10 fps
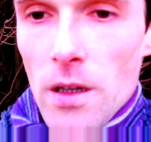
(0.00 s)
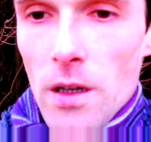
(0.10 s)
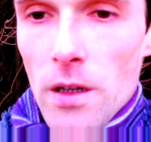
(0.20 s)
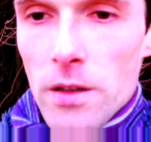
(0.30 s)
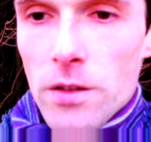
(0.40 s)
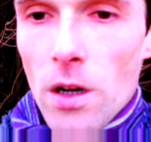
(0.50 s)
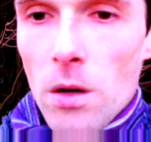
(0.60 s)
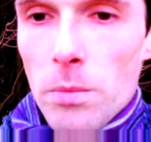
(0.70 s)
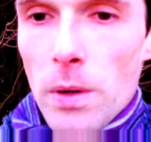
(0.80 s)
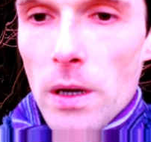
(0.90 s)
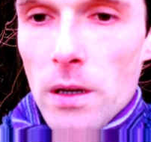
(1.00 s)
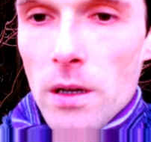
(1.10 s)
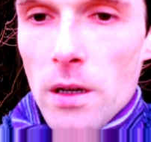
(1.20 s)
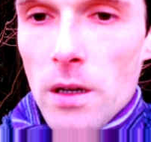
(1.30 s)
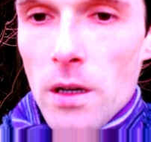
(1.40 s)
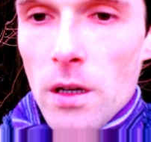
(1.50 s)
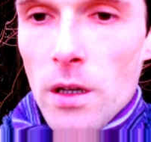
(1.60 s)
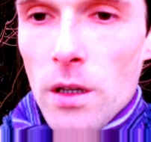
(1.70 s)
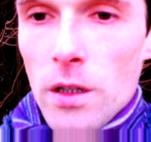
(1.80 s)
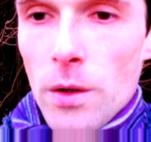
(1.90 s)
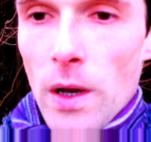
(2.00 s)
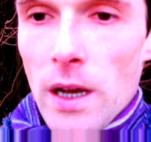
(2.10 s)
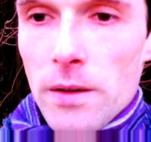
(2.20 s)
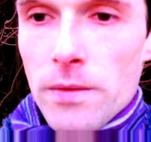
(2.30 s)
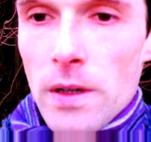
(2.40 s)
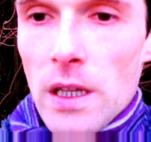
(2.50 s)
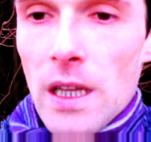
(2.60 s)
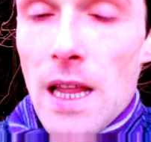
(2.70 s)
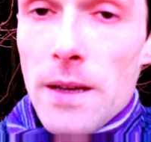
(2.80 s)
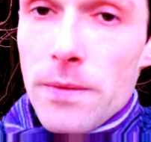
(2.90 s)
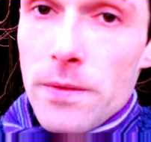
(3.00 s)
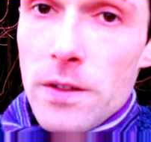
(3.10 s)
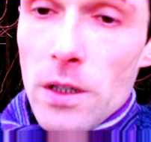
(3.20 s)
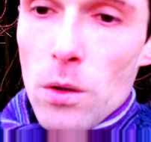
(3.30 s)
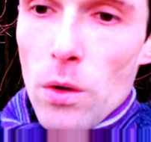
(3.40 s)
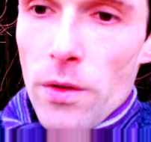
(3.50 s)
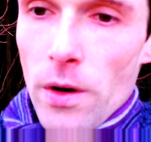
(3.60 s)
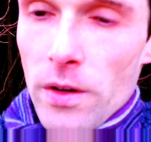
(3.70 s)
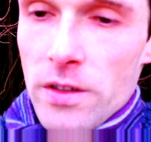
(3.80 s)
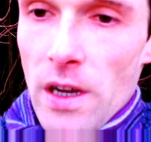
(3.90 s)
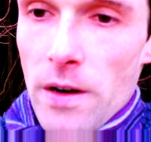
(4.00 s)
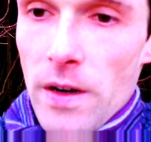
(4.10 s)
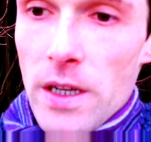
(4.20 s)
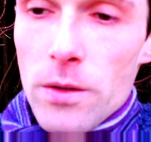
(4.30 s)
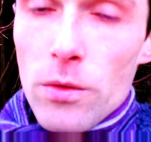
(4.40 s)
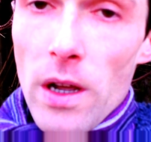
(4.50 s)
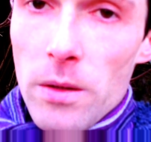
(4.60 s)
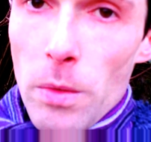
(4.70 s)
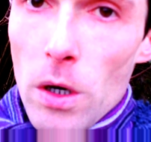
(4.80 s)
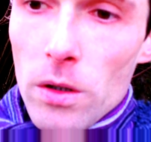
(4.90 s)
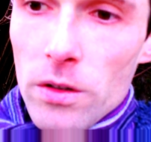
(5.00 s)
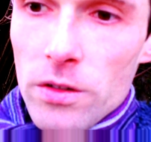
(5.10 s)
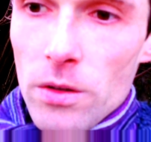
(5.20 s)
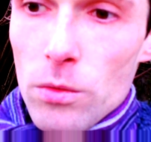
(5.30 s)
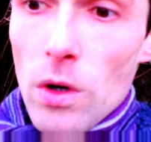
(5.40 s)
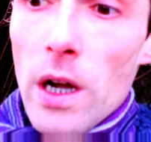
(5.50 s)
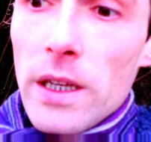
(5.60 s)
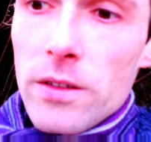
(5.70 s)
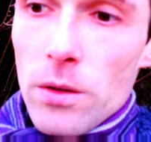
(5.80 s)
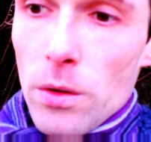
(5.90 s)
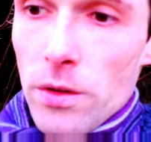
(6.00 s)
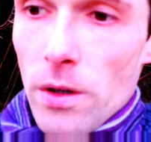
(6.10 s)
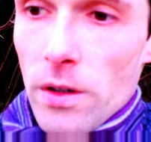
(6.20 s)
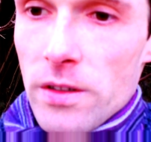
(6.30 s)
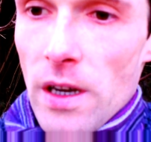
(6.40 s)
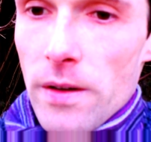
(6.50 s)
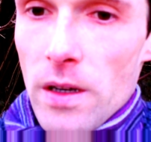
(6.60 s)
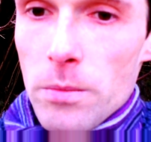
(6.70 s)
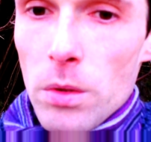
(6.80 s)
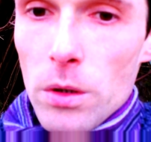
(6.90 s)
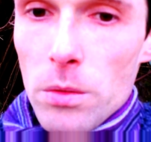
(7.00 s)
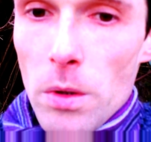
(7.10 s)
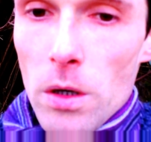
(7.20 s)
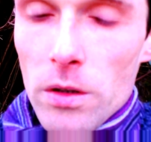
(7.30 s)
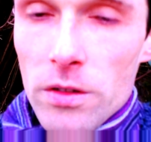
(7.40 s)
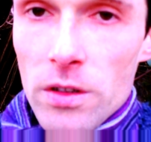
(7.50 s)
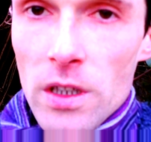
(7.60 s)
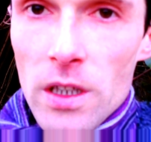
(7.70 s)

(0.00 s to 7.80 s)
At the top you have left authoritarian, red box, right authoritarian, blue box.